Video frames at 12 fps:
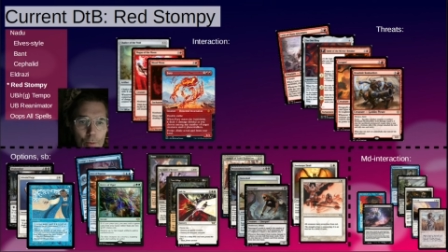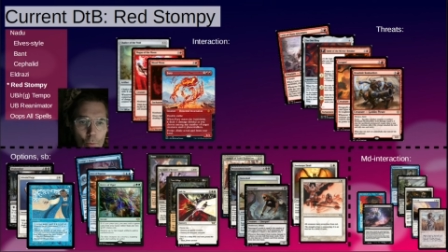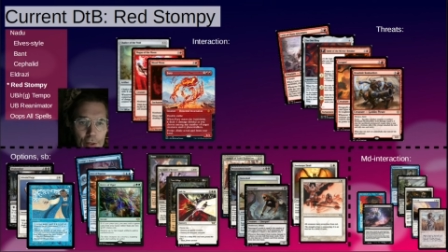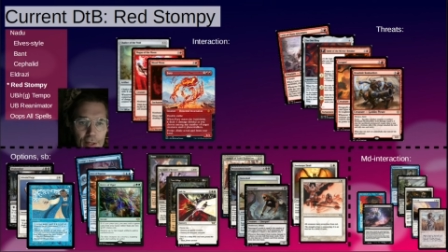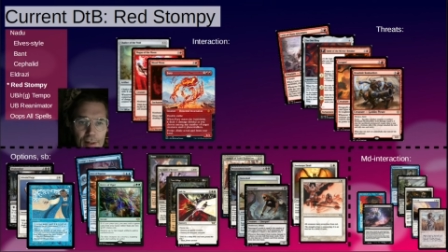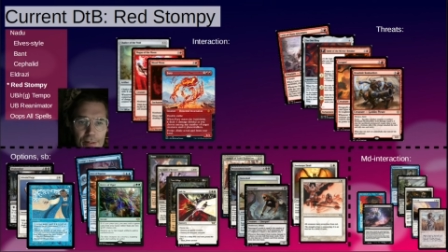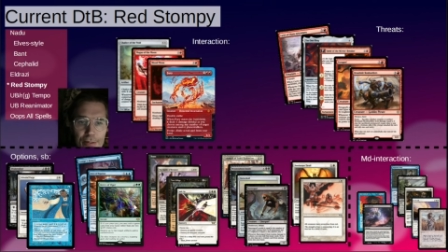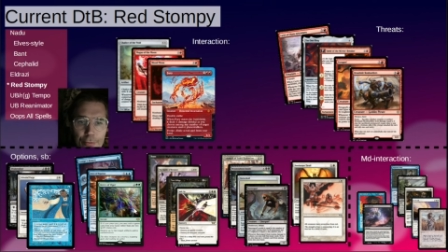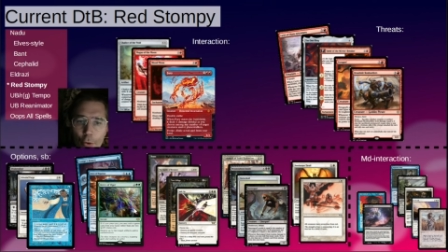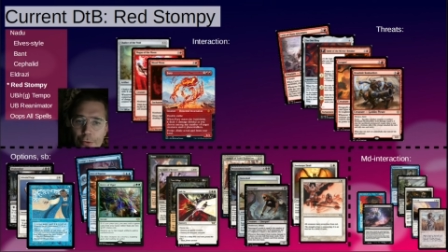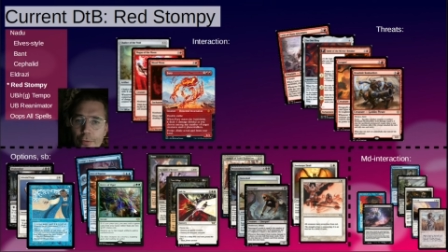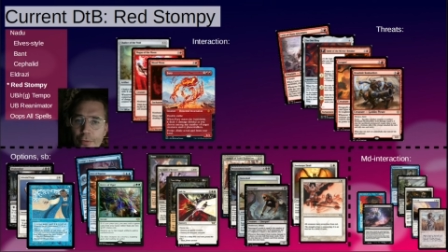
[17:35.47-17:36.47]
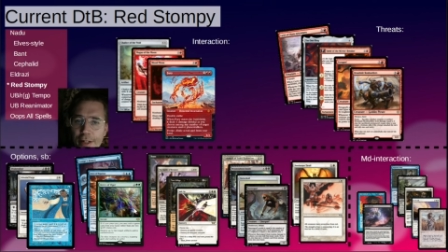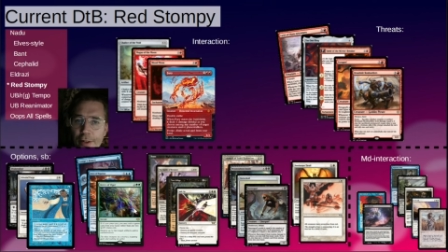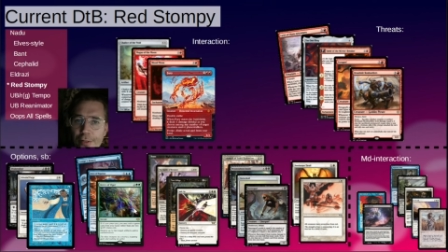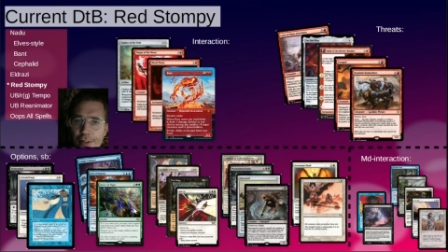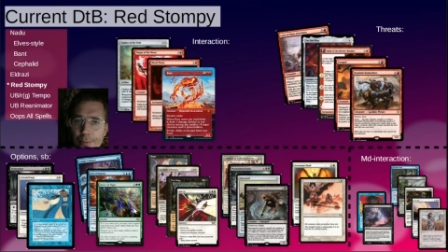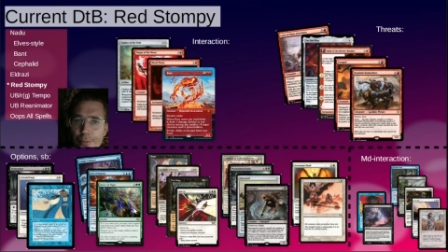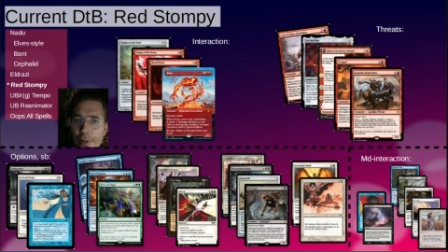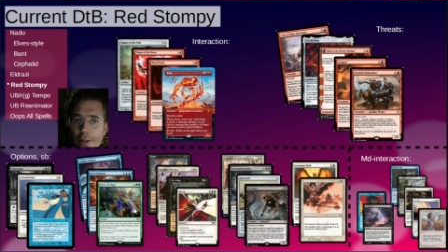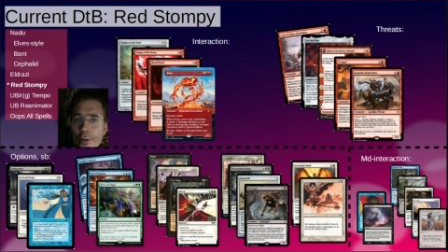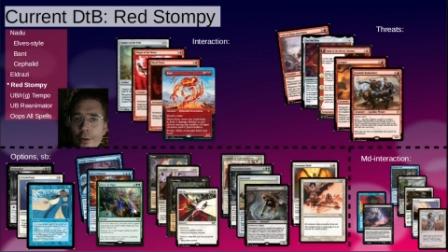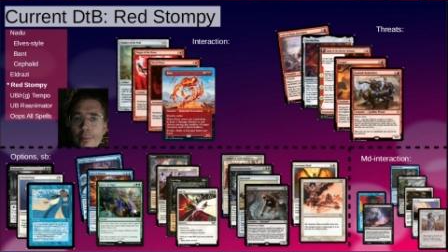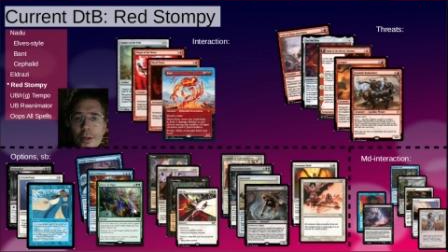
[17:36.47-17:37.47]
What else? Force of Vigor seems really
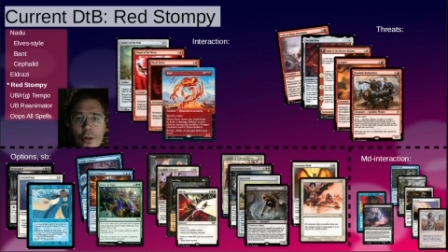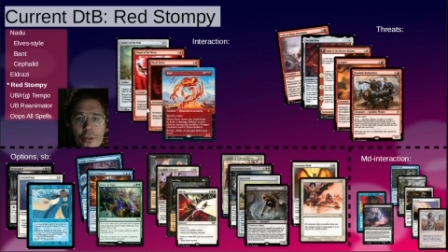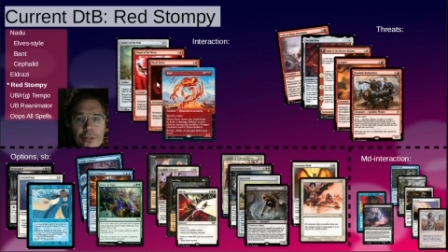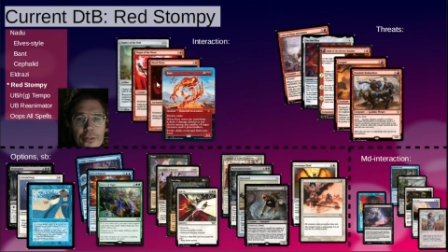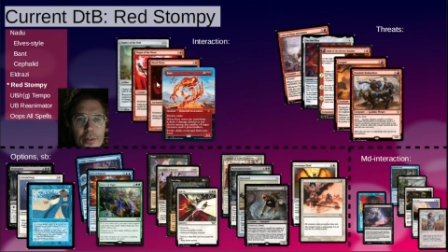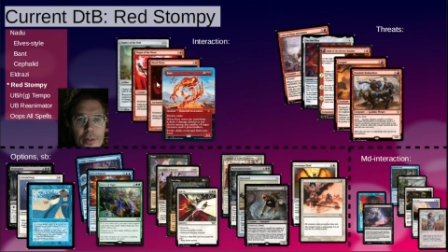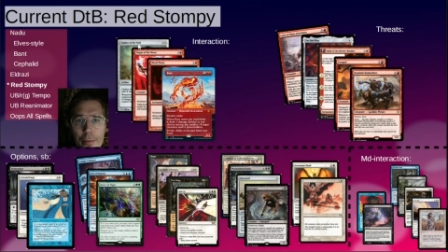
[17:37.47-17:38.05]
good because